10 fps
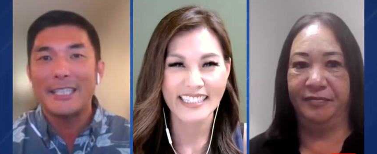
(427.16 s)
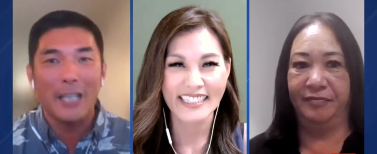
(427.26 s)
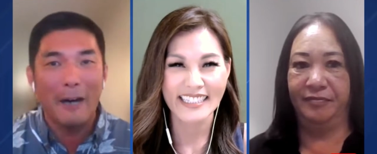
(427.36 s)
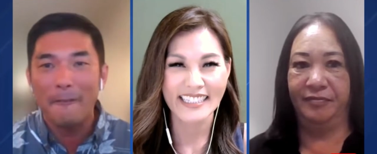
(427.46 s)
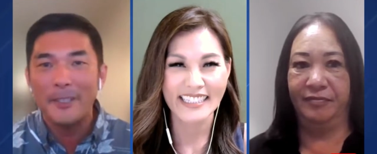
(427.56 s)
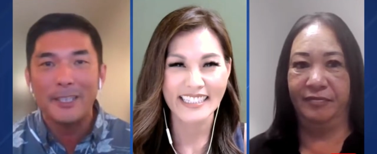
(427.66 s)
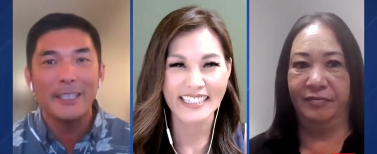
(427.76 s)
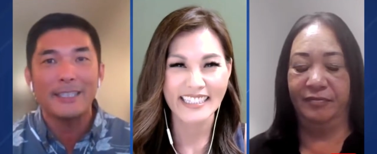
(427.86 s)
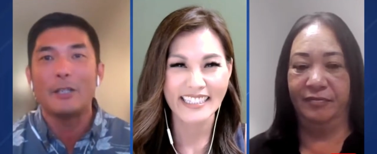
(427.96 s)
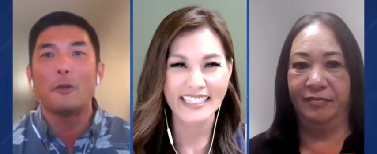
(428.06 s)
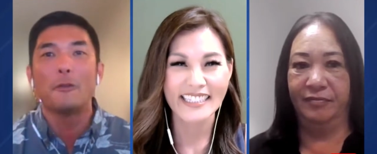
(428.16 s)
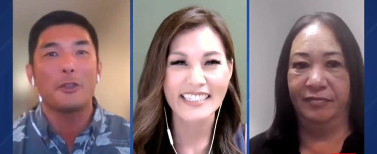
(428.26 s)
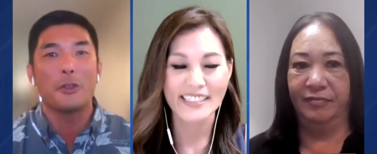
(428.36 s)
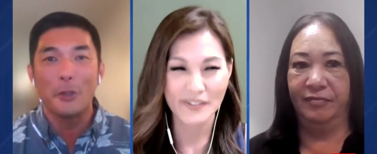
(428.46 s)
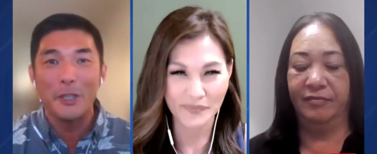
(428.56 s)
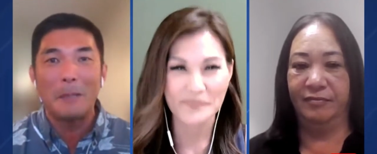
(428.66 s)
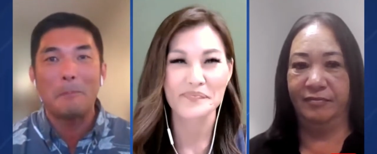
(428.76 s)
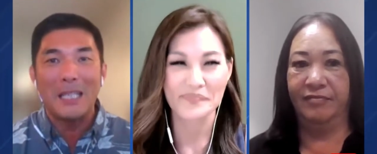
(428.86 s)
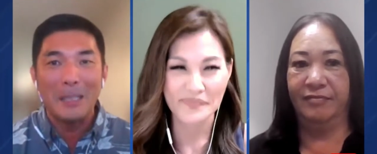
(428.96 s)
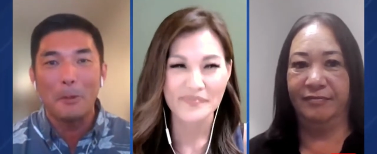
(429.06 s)
Speaker 1: six offices and over 30
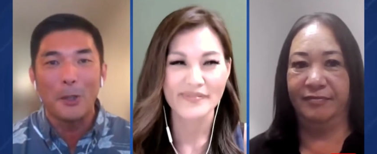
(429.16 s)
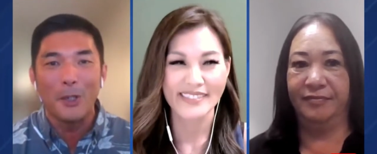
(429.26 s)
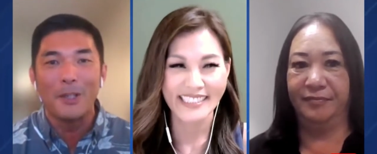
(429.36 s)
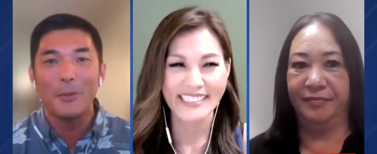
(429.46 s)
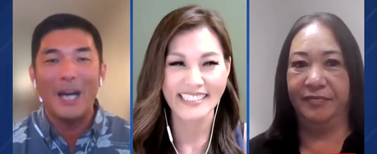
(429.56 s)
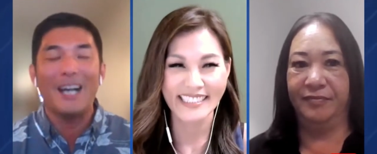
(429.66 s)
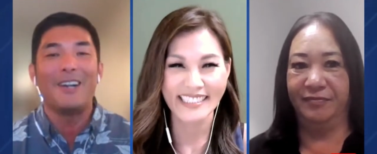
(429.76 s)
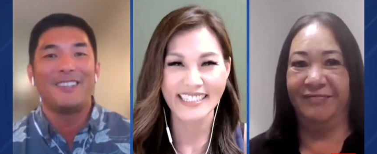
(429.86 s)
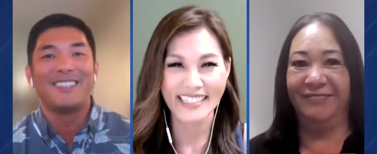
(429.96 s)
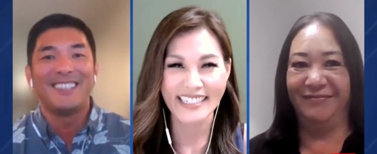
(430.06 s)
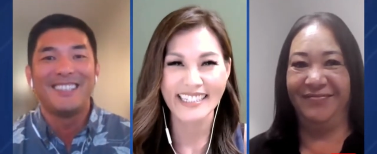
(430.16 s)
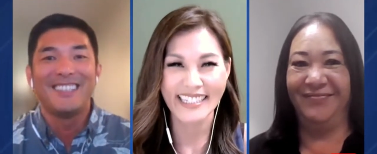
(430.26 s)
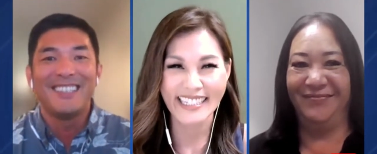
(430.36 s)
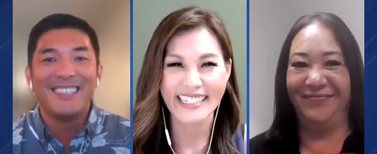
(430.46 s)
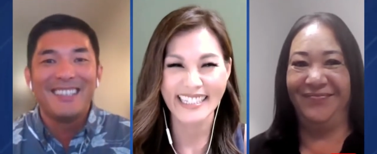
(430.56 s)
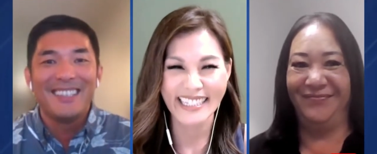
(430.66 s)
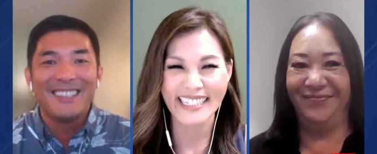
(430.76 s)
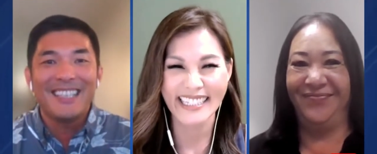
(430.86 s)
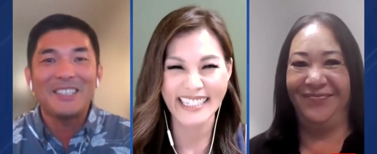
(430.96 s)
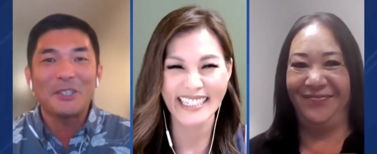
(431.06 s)
people. Wow,
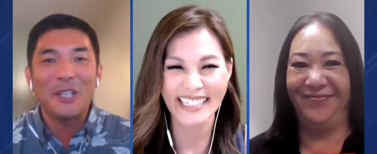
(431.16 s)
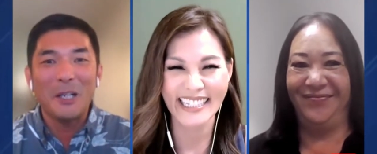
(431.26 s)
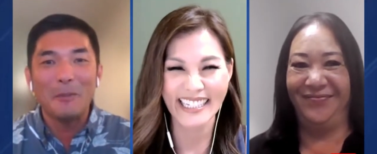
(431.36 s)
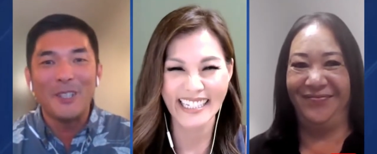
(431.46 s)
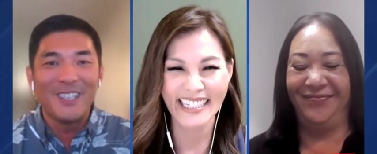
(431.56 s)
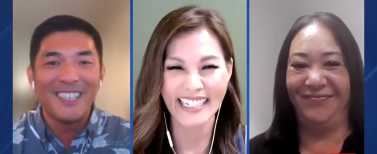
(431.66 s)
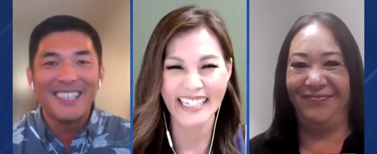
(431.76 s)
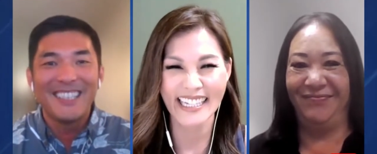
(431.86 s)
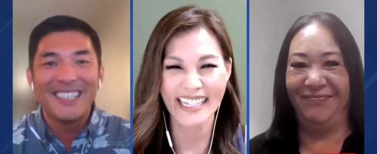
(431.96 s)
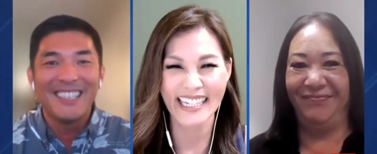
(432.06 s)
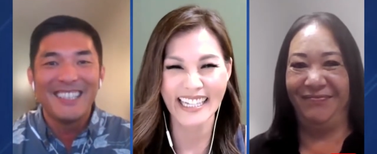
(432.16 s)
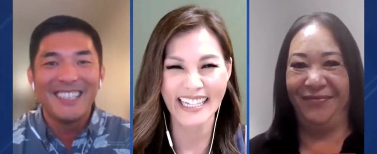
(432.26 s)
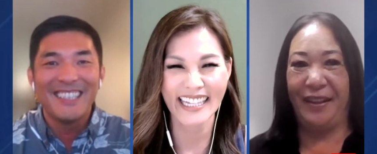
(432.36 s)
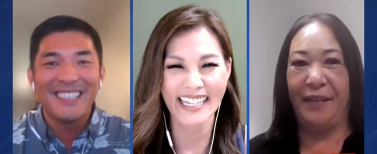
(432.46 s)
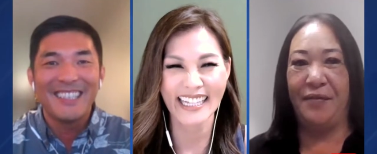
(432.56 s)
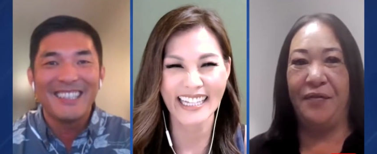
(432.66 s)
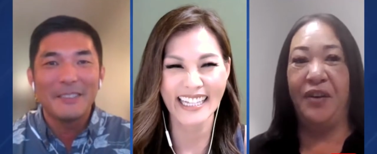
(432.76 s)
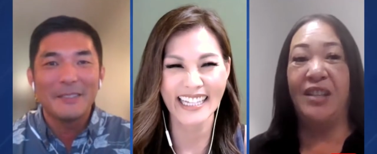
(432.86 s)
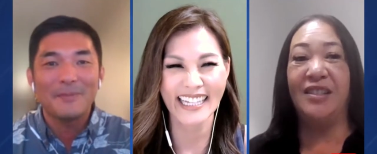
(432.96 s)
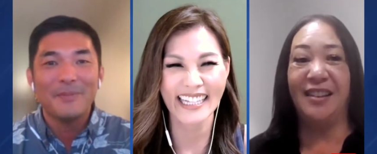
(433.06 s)
that's incredible.
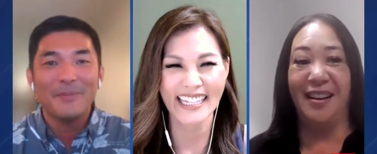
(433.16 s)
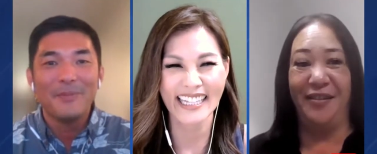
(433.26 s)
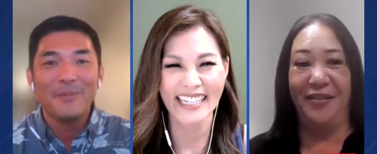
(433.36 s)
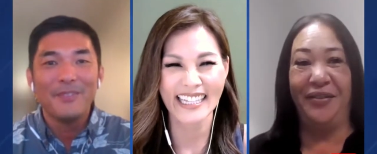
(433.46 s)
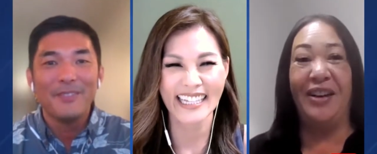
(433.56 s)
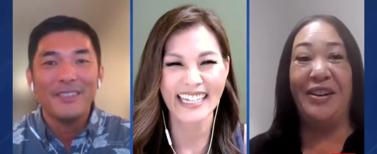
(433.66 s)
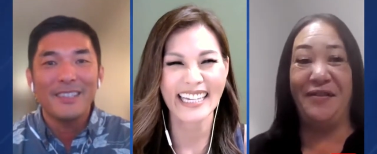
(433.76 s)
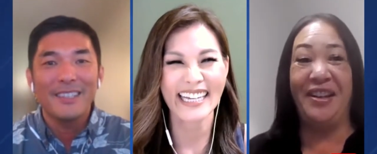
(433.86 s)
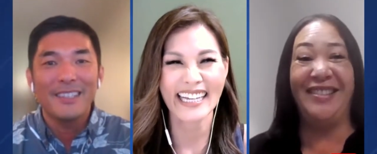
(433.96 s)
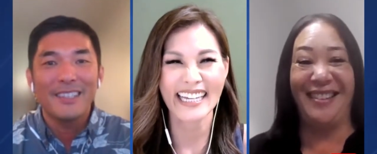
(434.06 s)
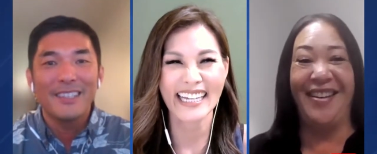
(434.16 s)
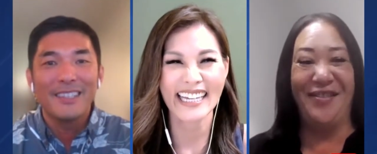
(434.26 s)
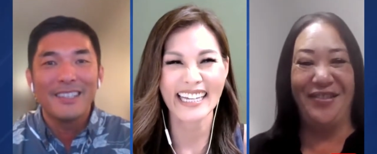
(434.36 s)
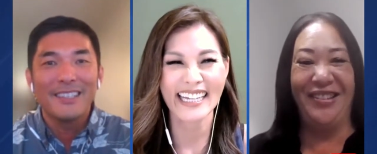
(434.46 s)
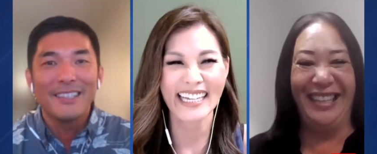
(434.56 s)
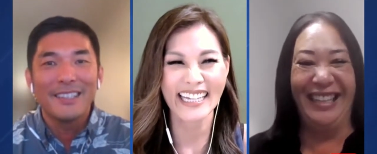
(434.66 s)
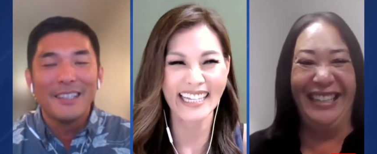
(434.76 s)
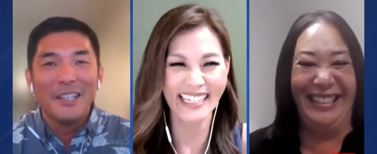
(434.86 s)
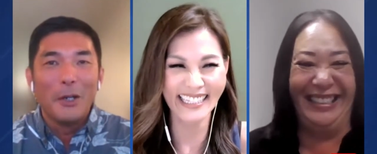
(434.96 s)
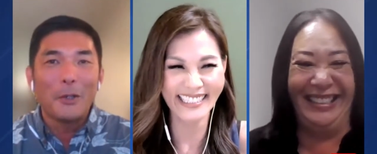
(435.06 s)
Speaker 2: Fun stuff, very fun stuff.
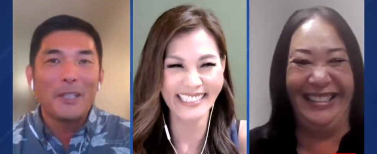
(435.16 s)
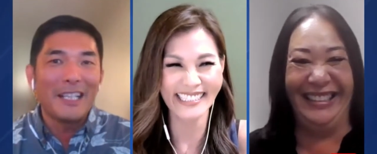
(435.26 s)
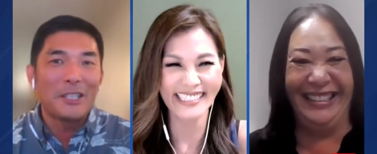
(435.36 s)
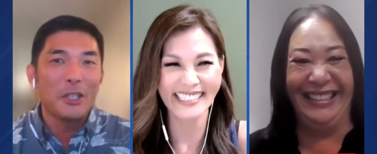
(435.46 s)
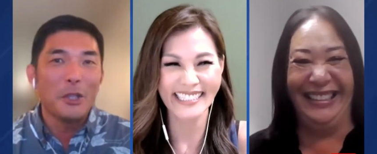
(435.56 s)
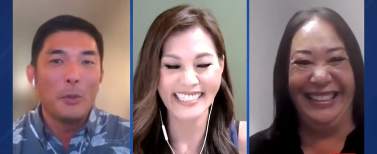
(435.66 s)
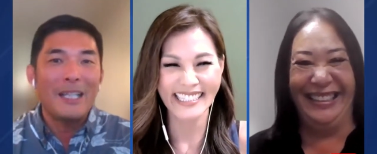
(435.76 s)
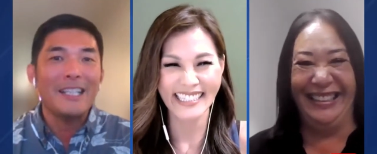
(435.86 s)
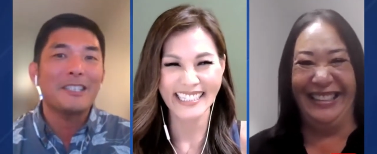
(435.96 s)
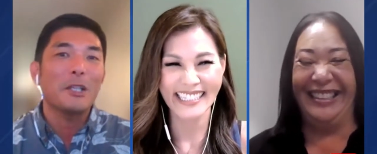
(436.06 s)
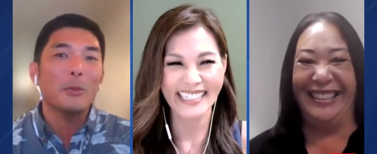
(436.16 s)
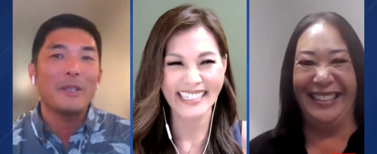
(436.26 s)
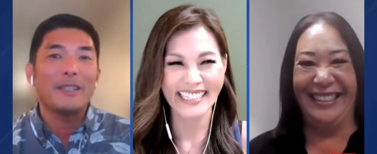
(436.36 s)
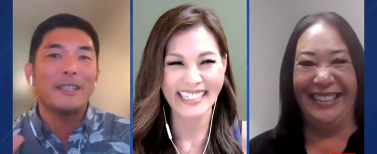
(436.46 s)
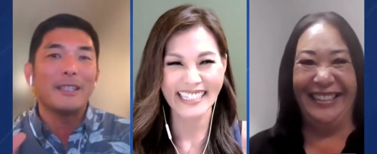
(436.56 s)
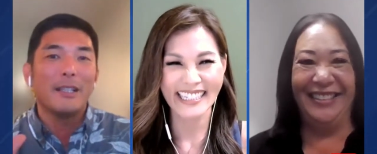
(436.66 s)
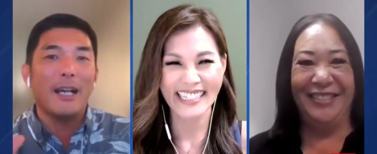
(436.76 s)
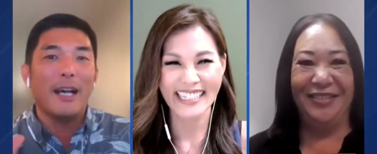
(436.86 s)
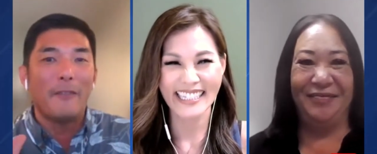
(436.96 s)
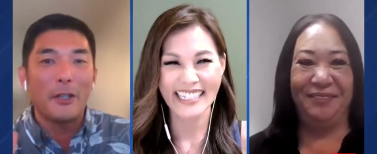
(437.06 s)
Speaker 1: okay, so we're gonna start with
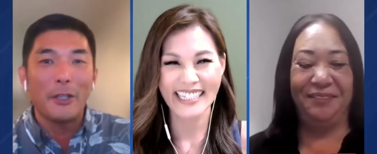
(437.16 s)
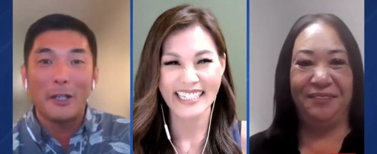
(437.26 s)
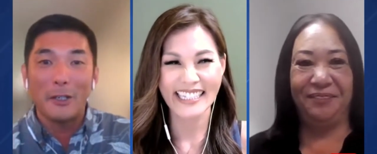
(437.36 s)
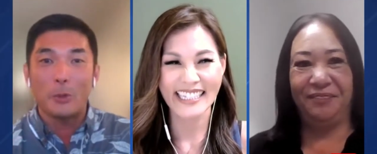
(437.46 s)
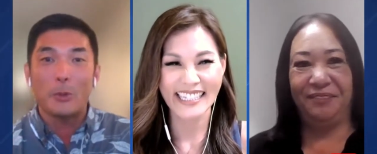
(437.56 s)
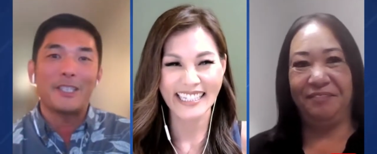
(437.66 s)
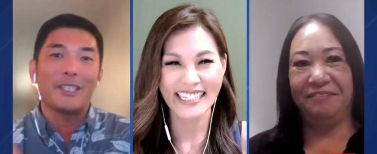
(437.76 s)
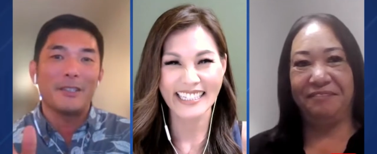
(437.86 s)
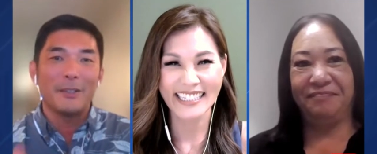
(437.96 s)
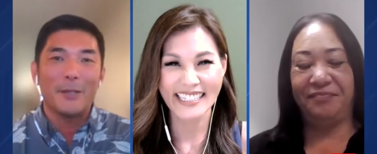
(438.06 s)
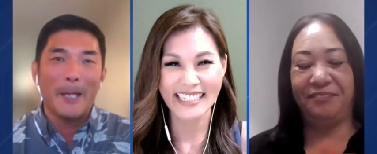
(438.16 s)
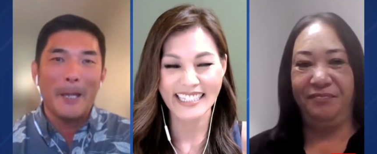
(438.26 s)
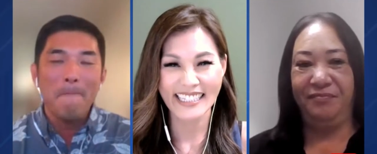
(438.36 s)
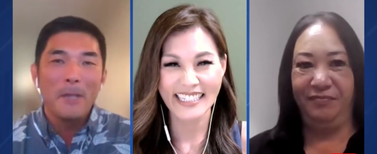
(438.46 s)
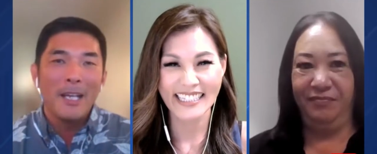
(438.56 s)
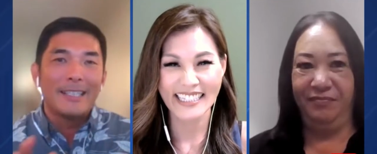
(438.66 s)
a very hard question, okay?